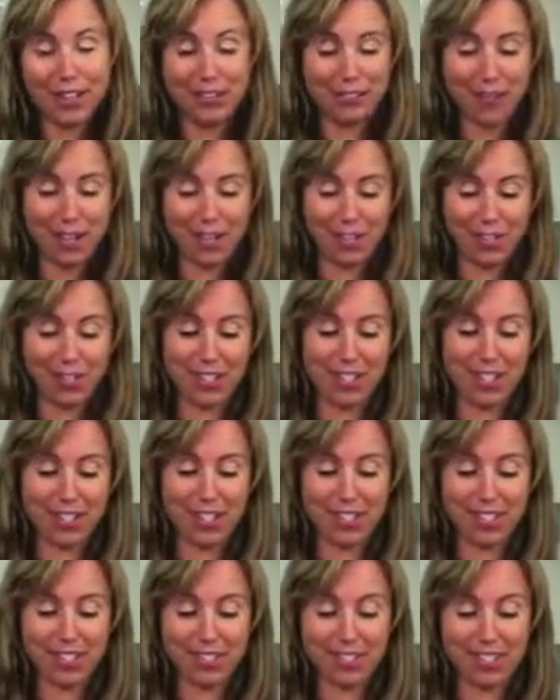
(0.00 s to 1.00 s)
which
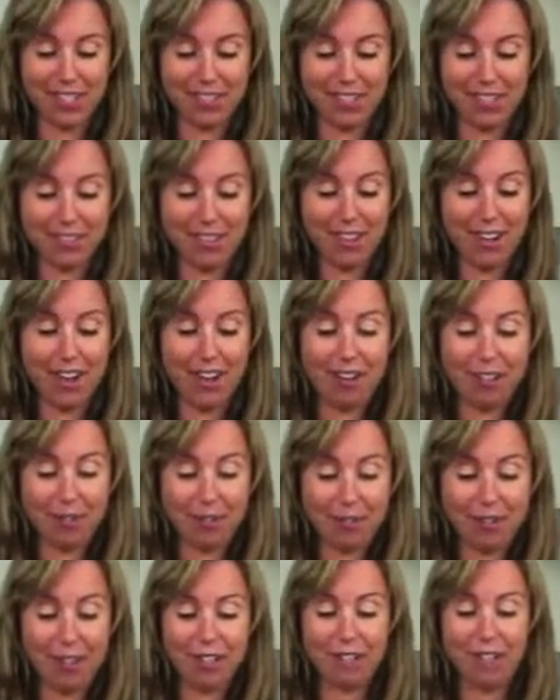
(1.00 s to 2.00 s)
is a
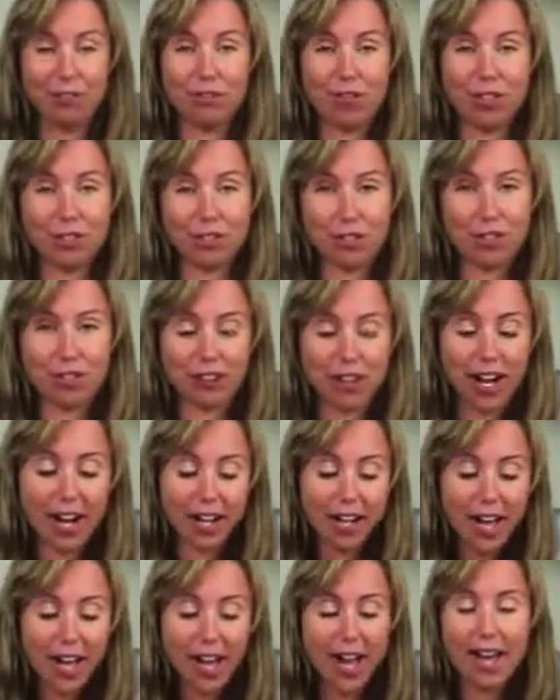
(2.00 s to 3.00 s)
real, real
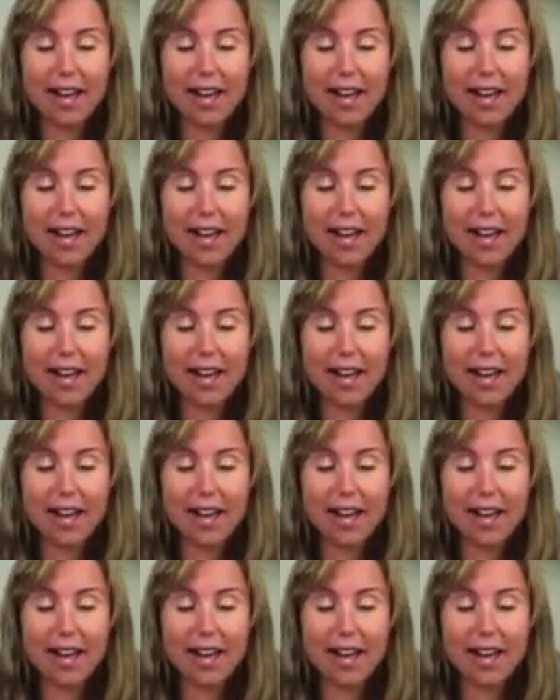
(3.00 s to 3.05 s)
treat.